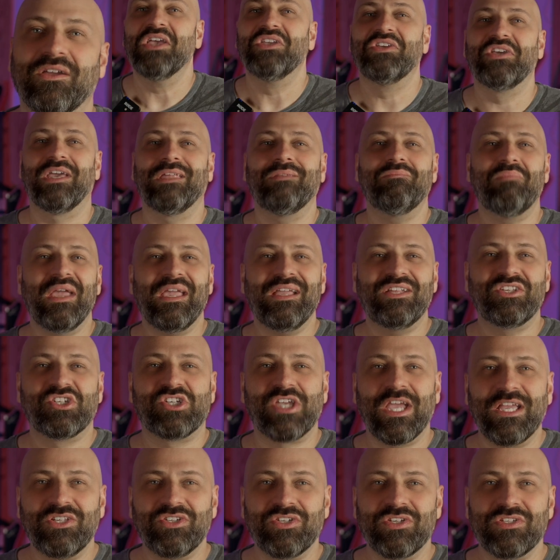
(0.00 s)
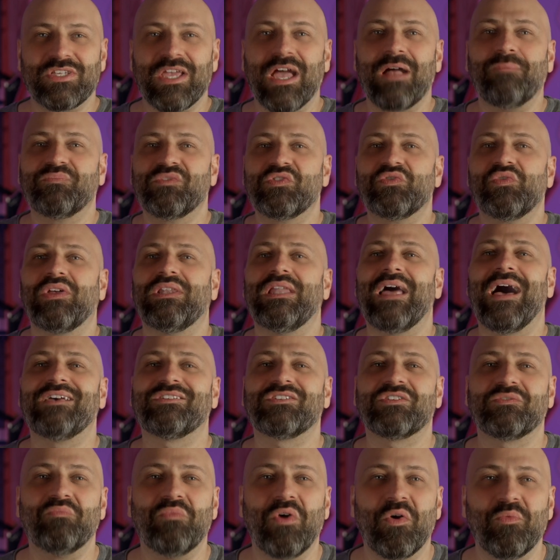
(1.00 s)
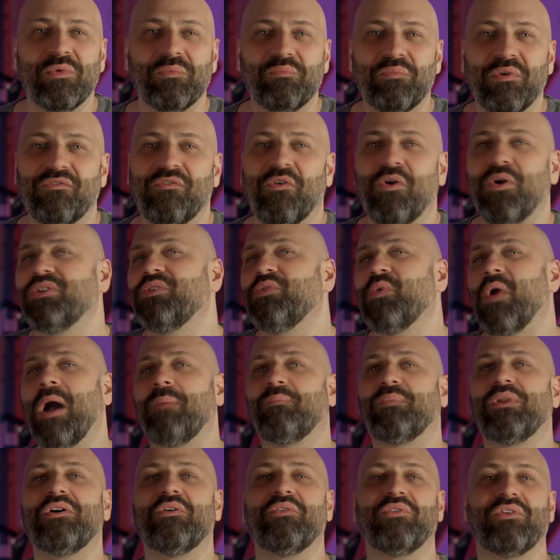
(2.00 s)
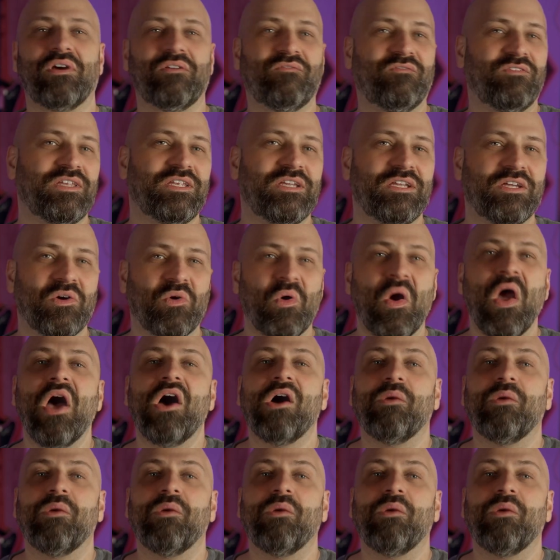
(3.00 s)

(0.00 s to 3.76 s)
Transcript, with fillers: You can make changes up to the last moment before you upload a video,